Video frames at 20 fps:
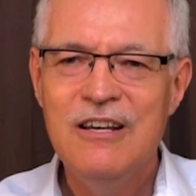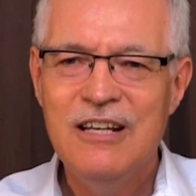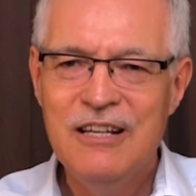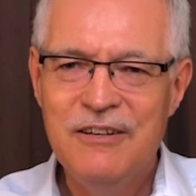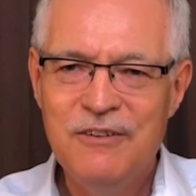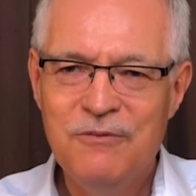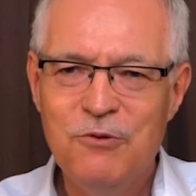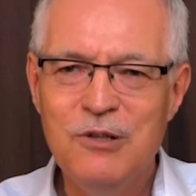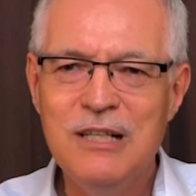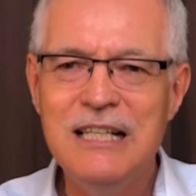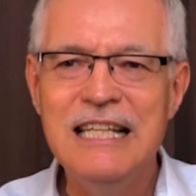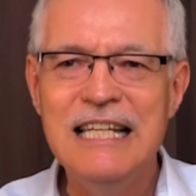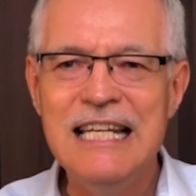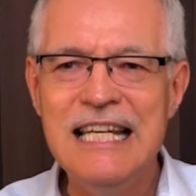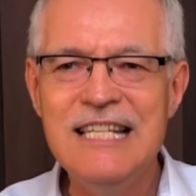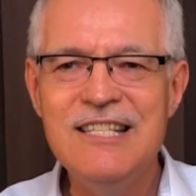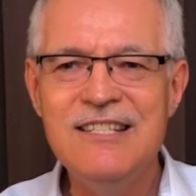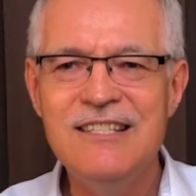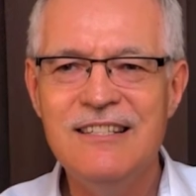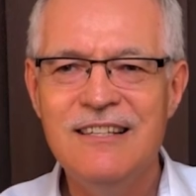
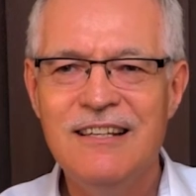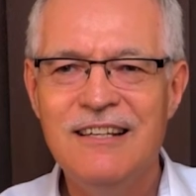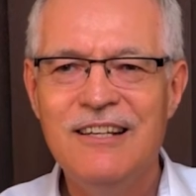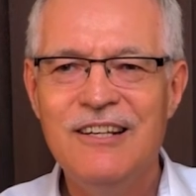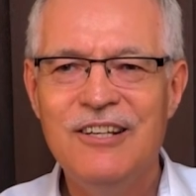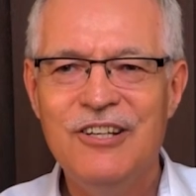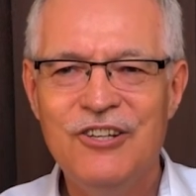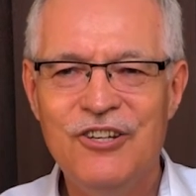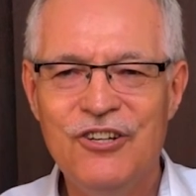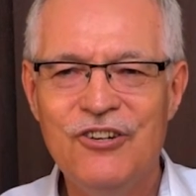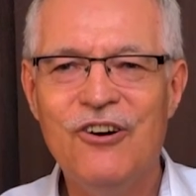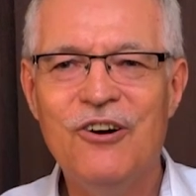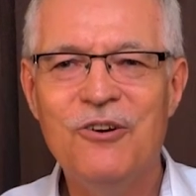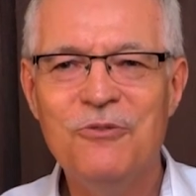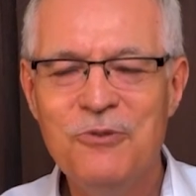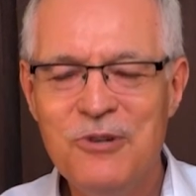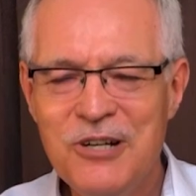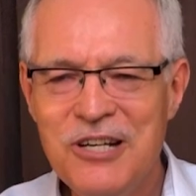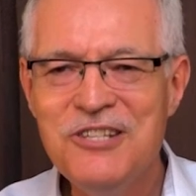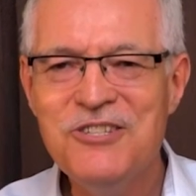release your
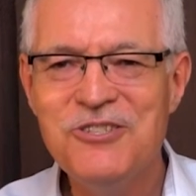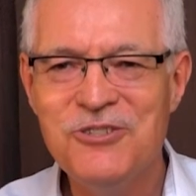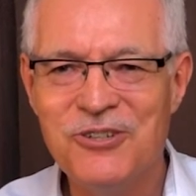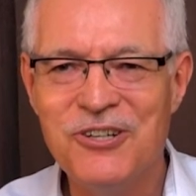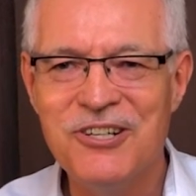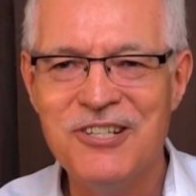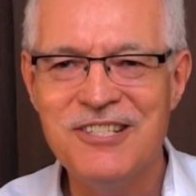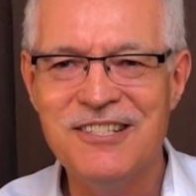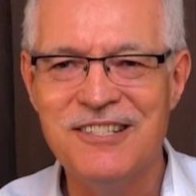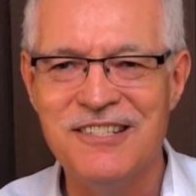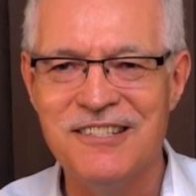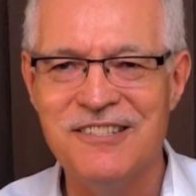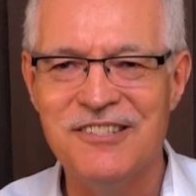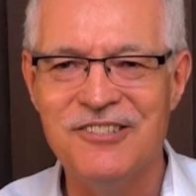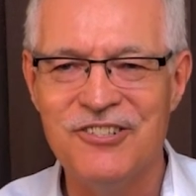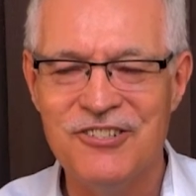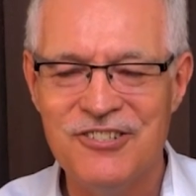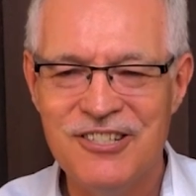resources,